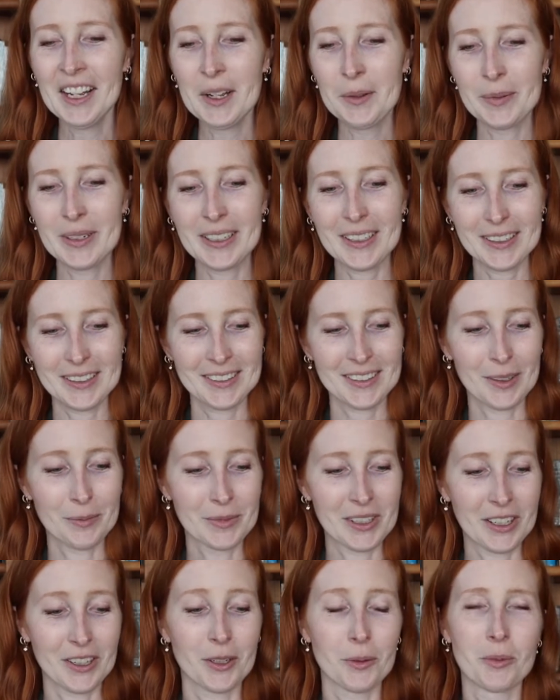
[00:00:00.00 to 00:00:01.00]
because I'm
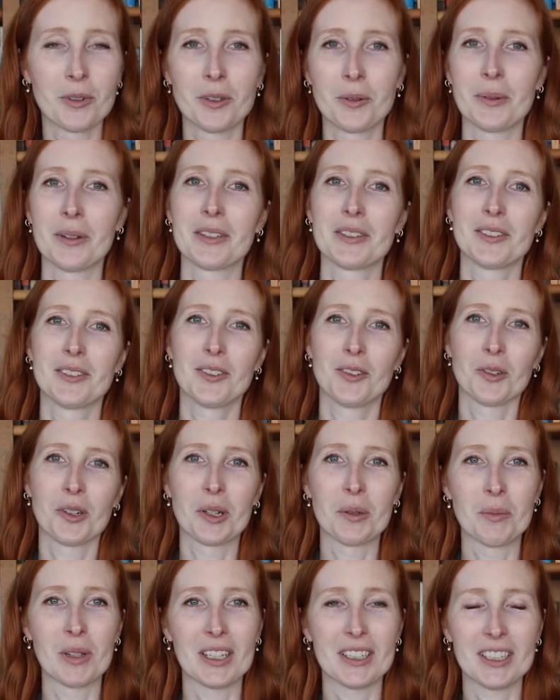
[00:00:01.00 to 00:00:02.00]
terrible about
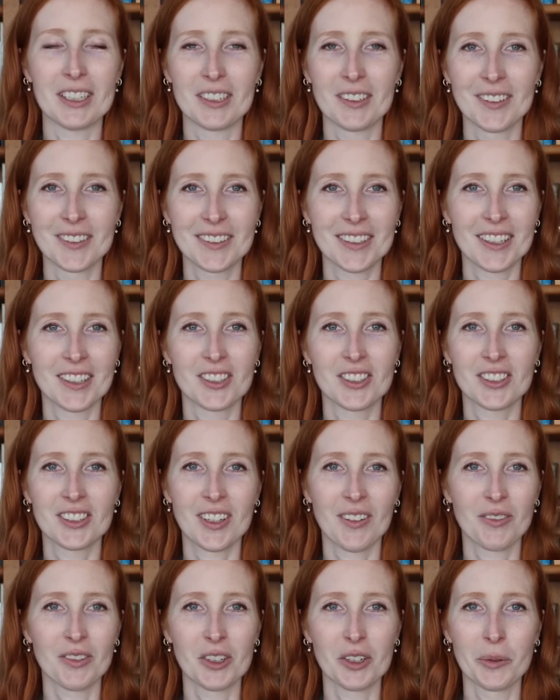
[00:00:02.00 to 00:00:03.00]
storing my needles. I just
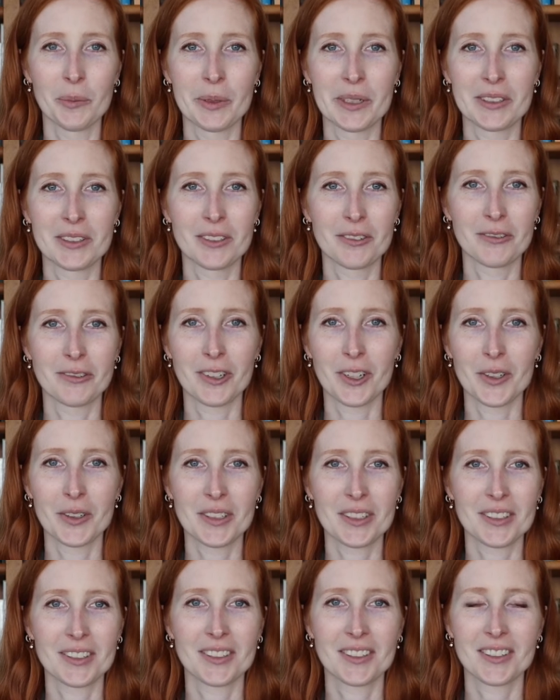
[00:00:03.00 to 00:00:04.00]
have little bits of felt.
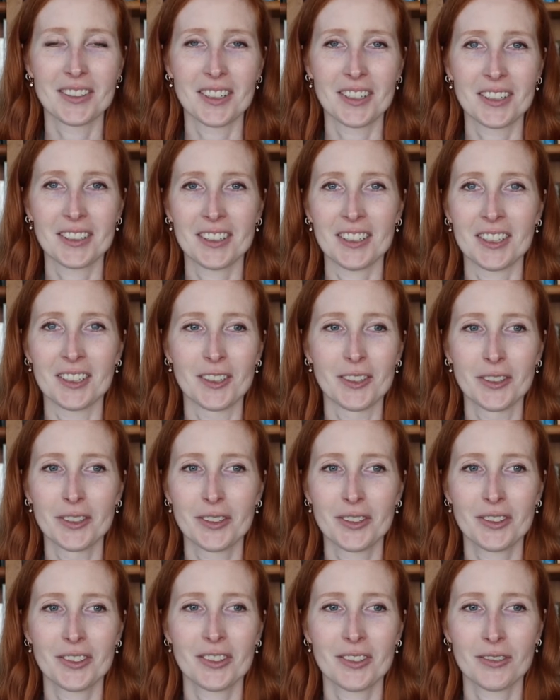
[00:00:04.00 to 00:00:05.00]
I stick
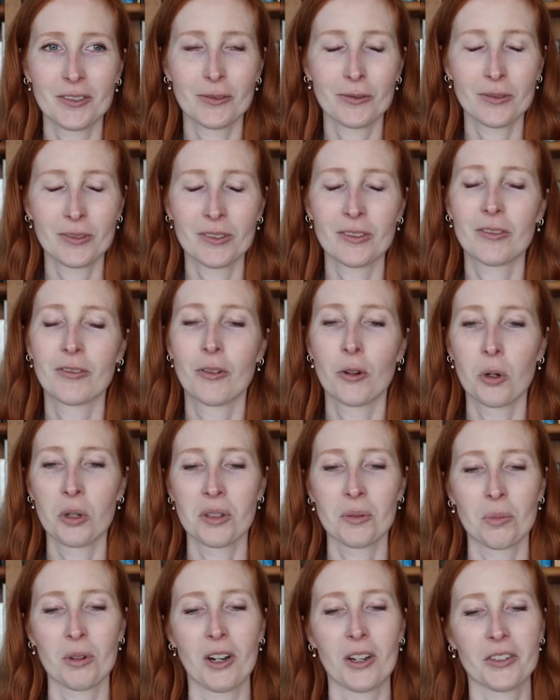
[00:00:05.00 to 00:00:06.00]
needles for
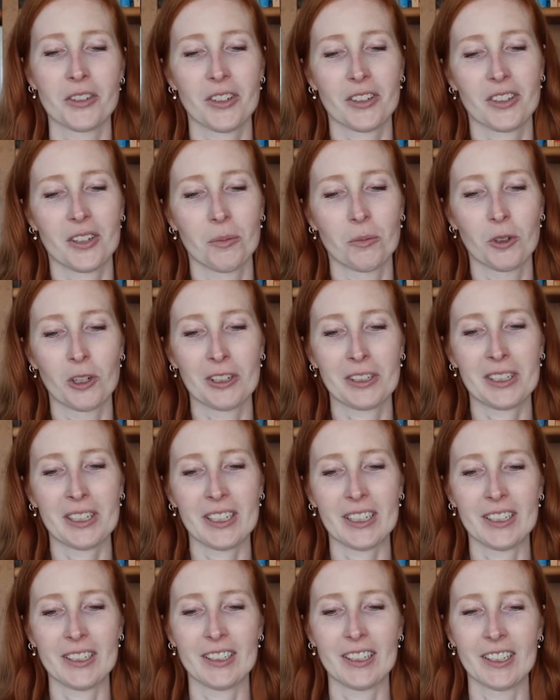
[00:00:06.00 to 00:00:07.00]
the project I'm
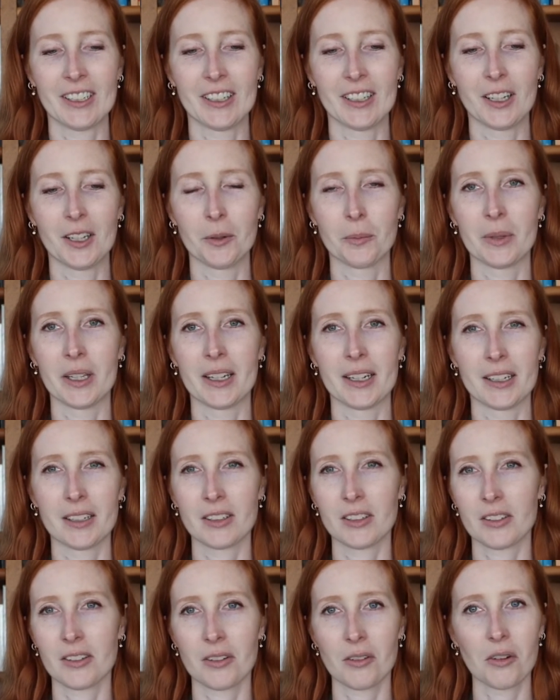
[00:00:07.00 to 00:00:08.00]
working in them, and I
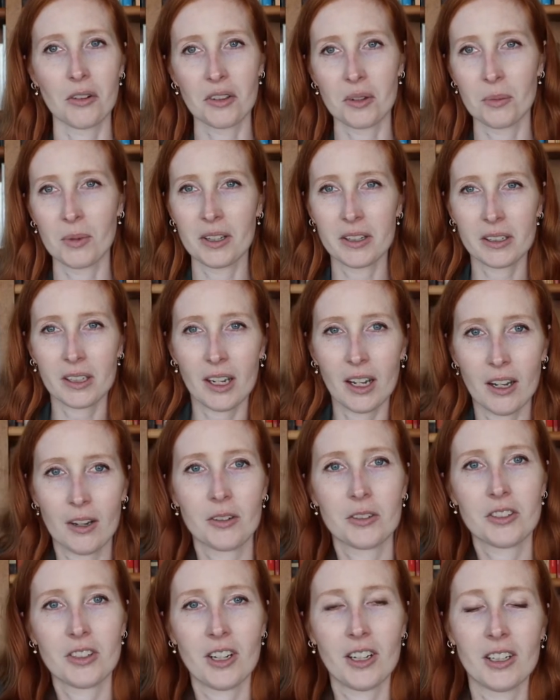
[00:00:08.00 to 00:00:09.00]
just throw them on the
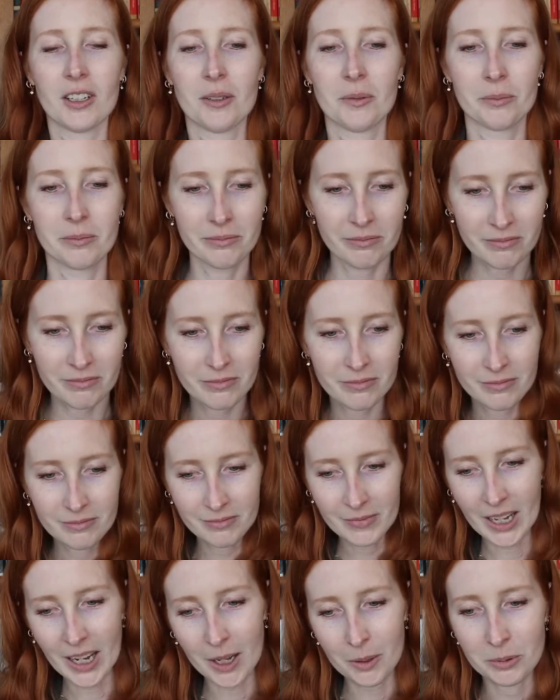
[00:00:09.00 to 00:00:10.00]
couch. I am
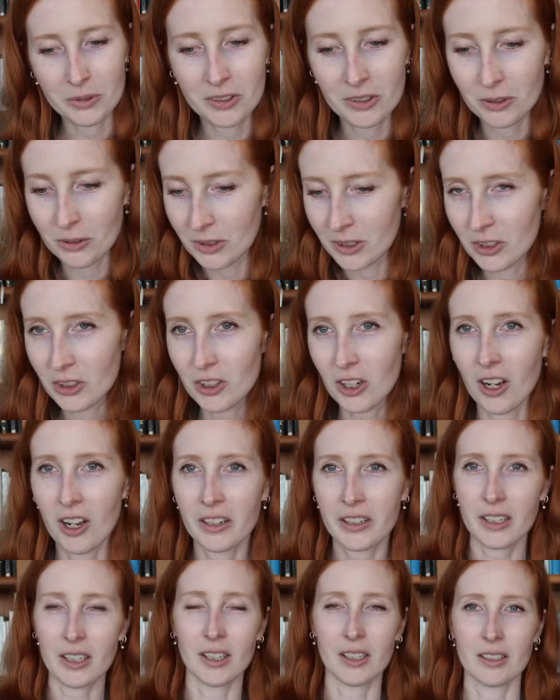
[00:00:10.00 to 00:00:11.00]
absolutely
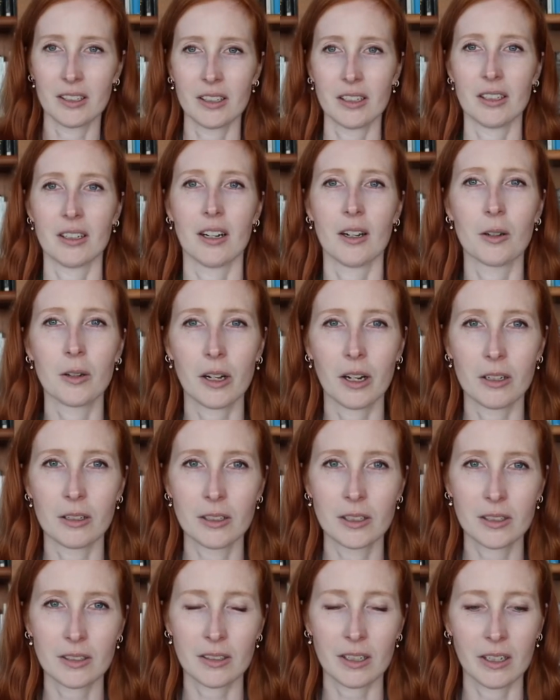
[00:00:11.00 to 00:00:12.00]
shocking in how
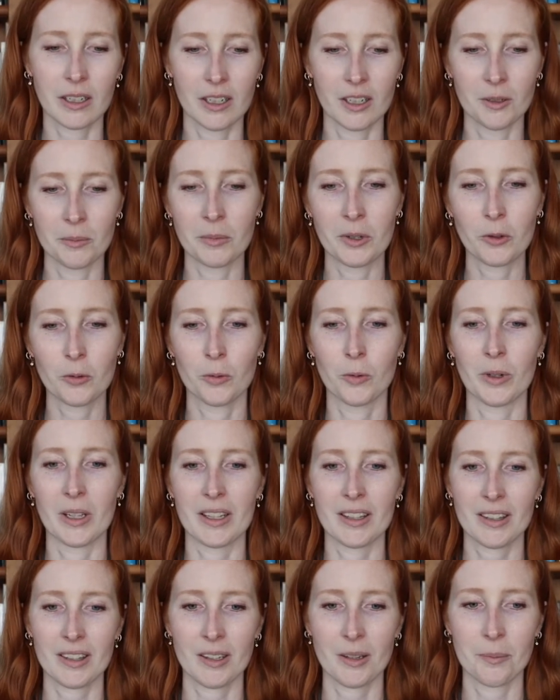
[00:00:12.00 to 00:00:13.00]
careless I am with
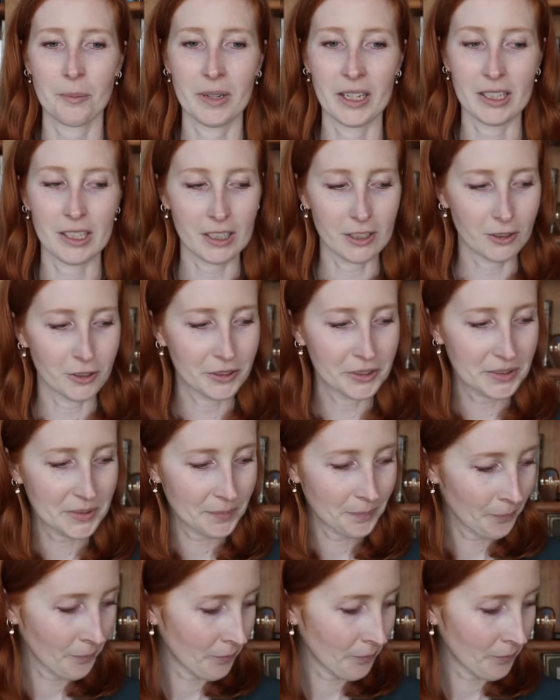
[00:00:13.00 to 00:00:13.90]
my needles.